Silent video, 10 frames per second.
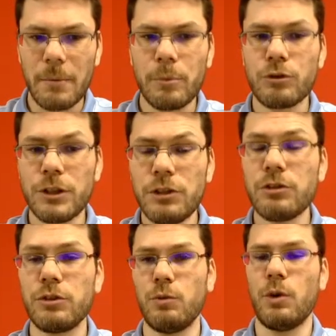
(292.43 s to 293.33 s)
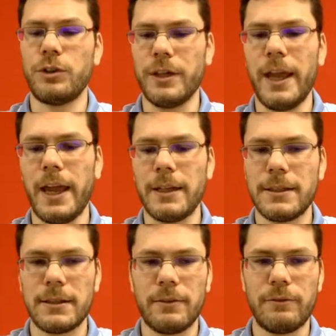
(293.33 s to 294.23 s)
position you want to get,
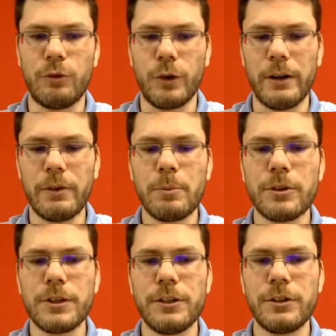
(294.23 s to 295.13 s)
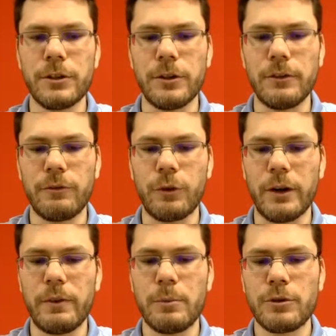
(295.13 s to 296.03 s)
for every position, for
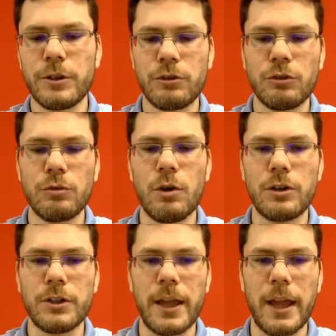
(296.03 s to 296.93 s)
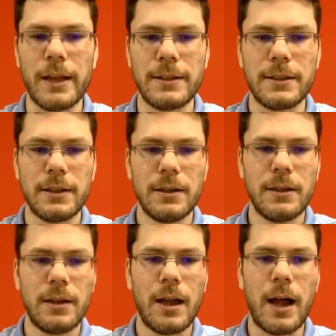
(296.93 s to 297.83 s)
every position you got to get,
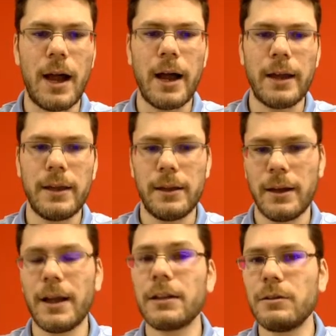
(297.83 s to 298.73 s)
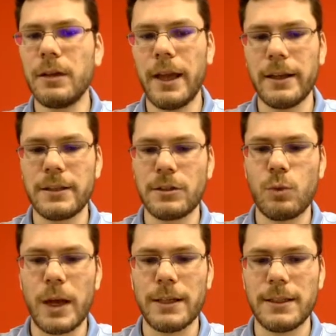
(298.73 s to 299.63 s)
I calculate
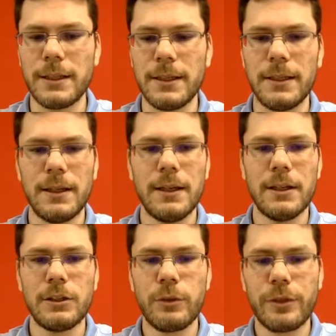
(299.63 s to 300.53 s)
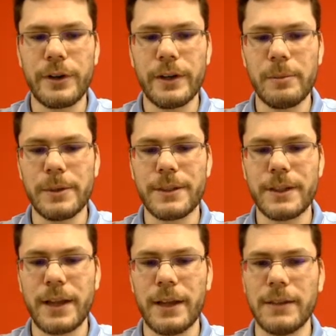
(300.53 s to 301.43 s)
20 to
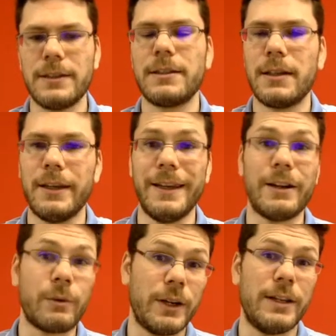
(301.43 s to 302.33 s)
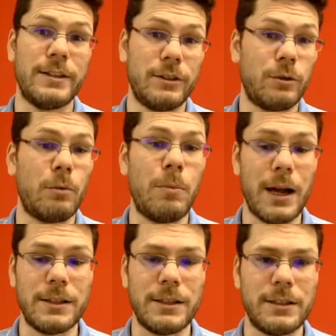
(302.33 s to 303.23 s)
30% increase in your
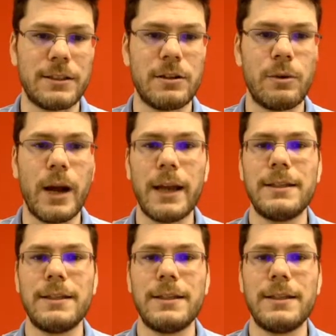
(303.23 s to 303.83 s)
budget. So right